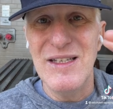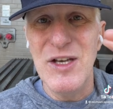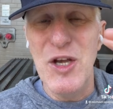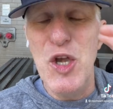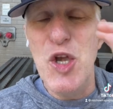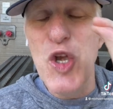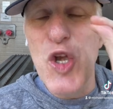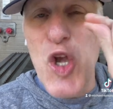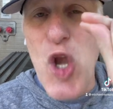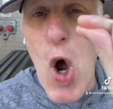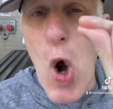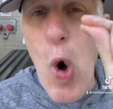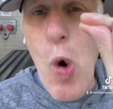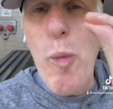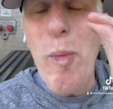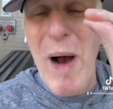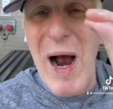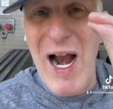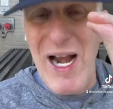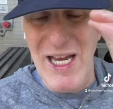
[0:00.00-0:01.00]

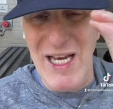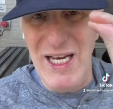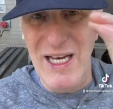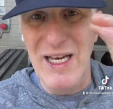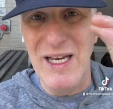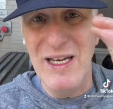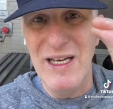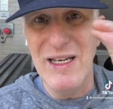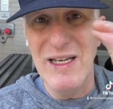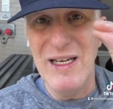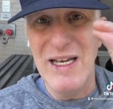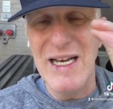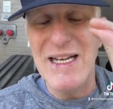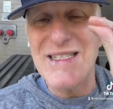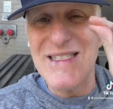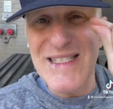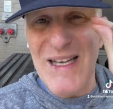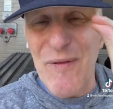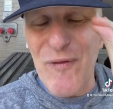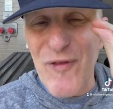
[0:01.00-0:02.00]
Nobody,
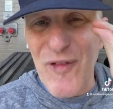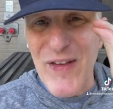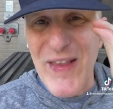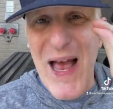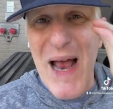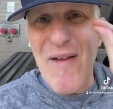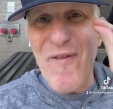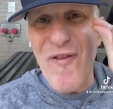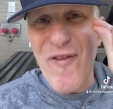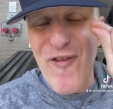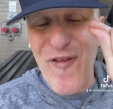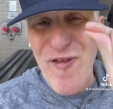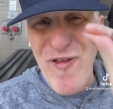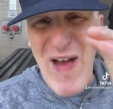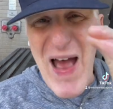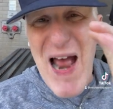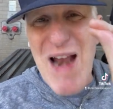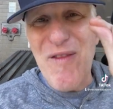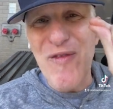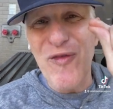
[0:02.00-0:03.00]
except for that
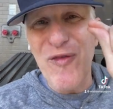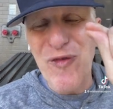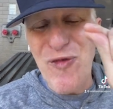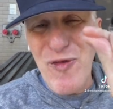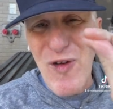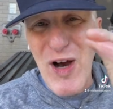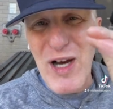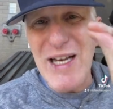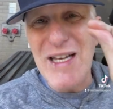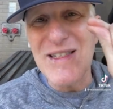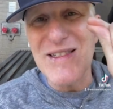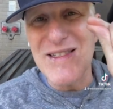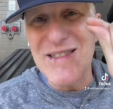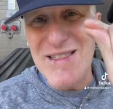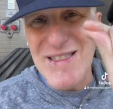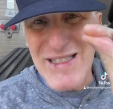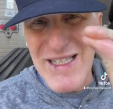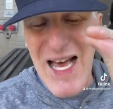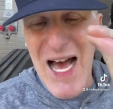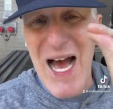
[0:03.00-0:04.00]
fat fucking
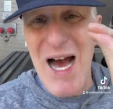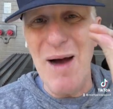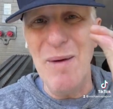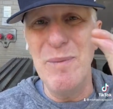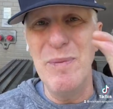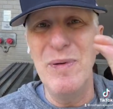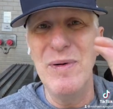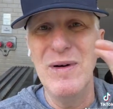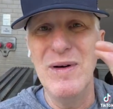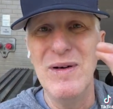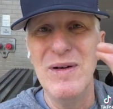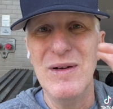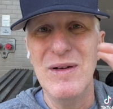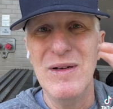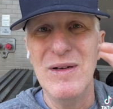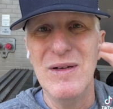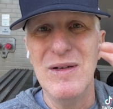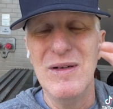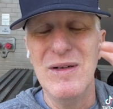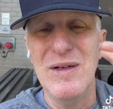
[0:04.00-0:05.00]
slob,
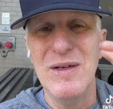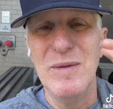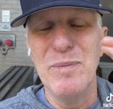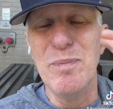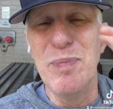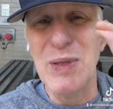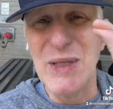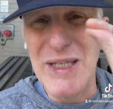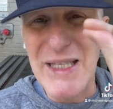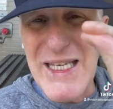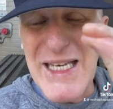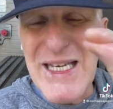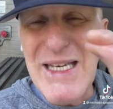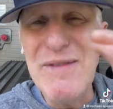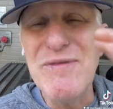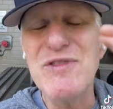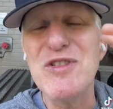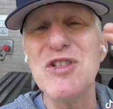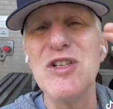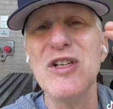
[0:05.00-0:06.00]

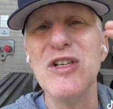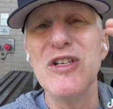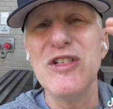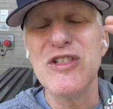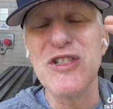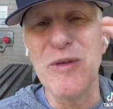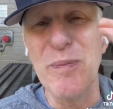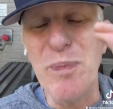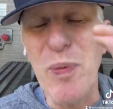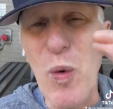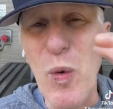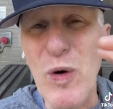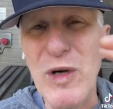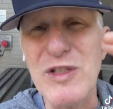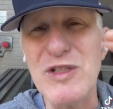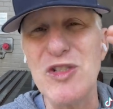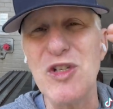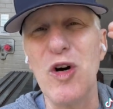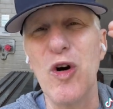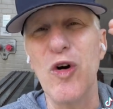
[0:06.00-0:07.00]
believes,
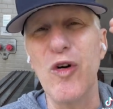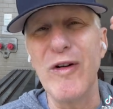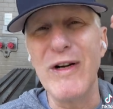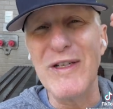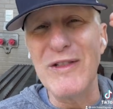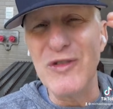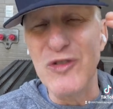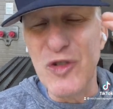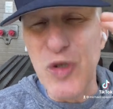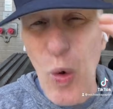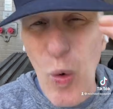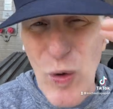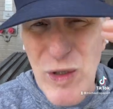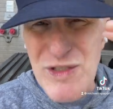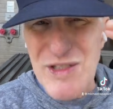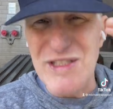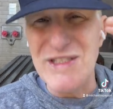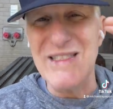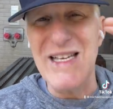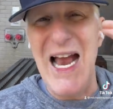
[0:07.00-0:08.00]
supports, or
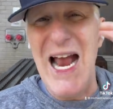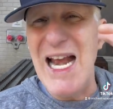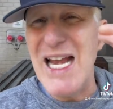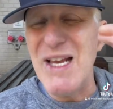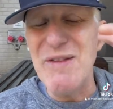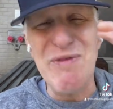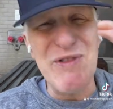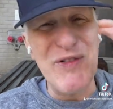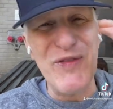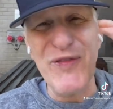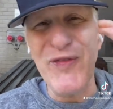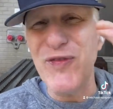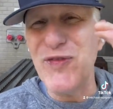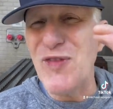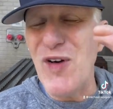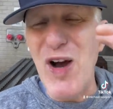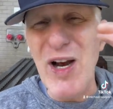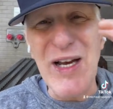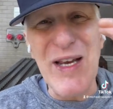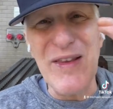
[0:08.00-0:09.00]
endorses any of his
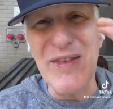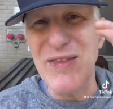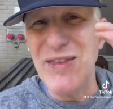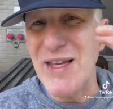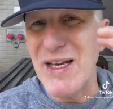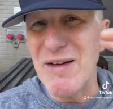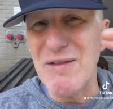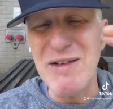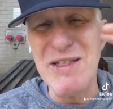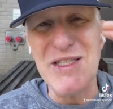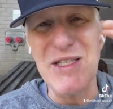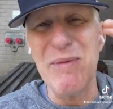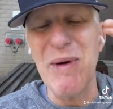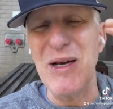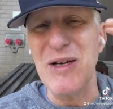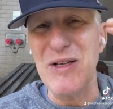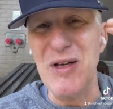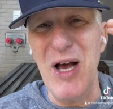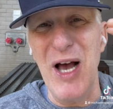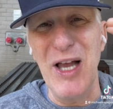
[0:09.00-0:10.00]
fucking theories
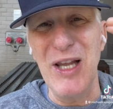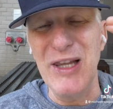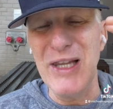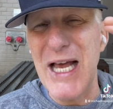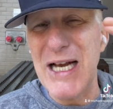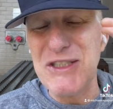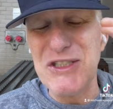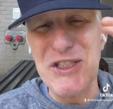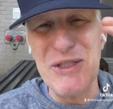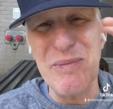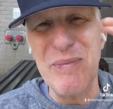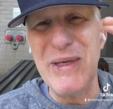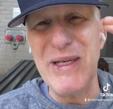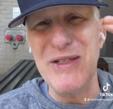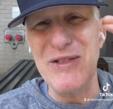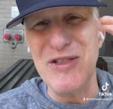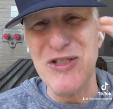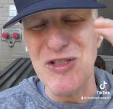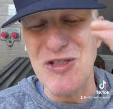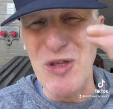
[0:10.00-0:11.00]
about an election
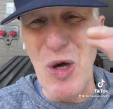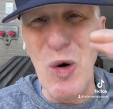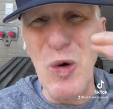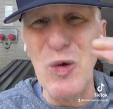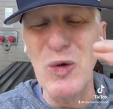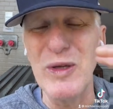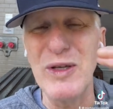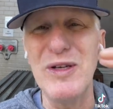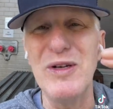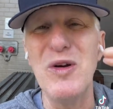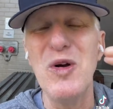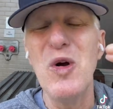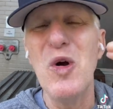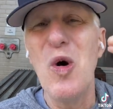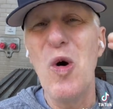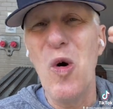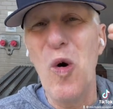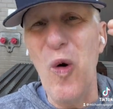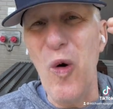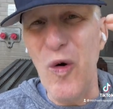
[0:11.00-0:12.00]
being stolen
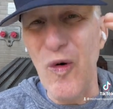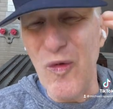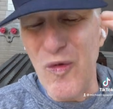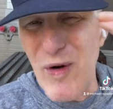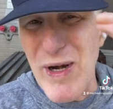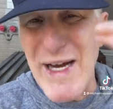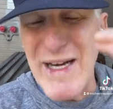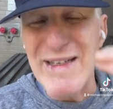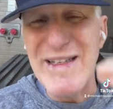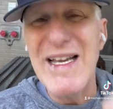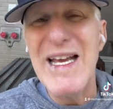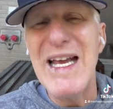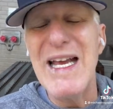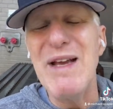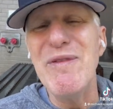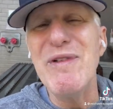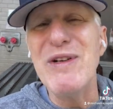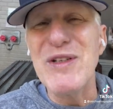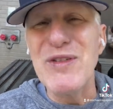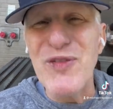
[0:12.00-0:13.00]
or rigged.
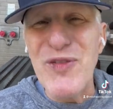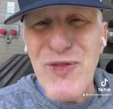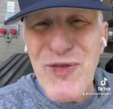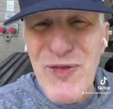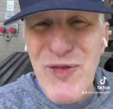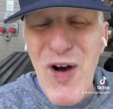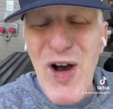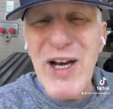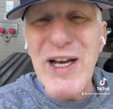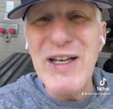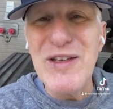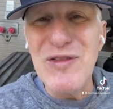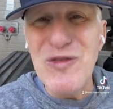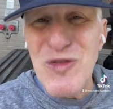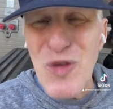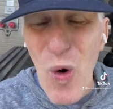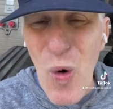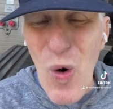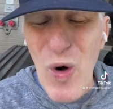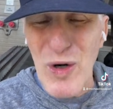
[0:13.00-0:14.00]
Even his fucking
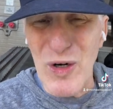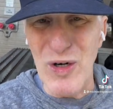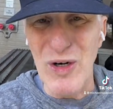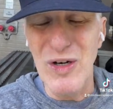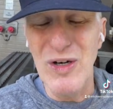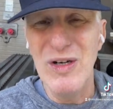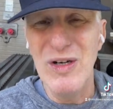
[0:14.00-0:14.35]
daughter,